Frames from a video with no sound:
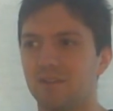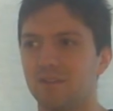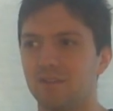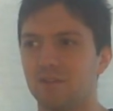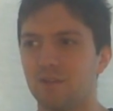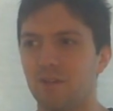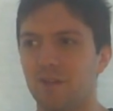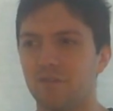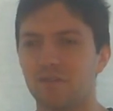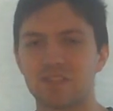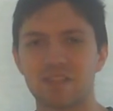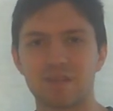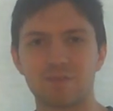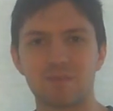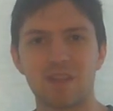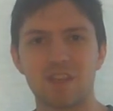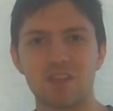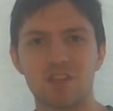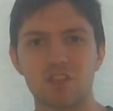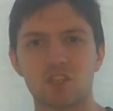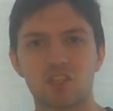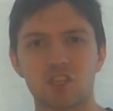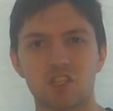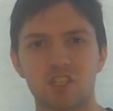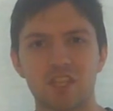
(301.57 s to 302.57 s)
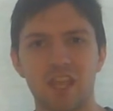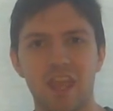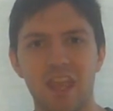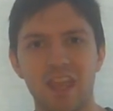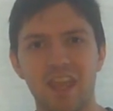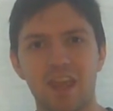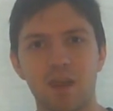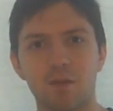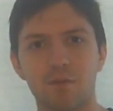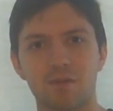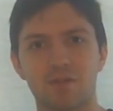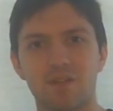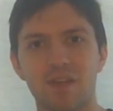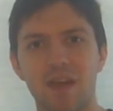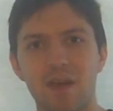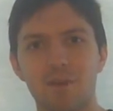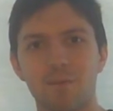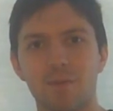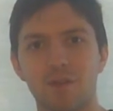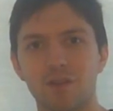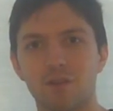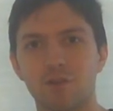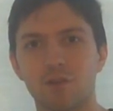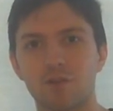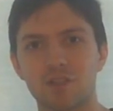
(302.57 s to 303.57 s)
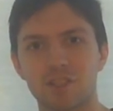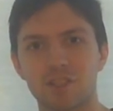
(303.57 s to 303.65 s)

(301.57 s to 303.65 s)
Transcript: you have the temptation just to hang out with them, and you don't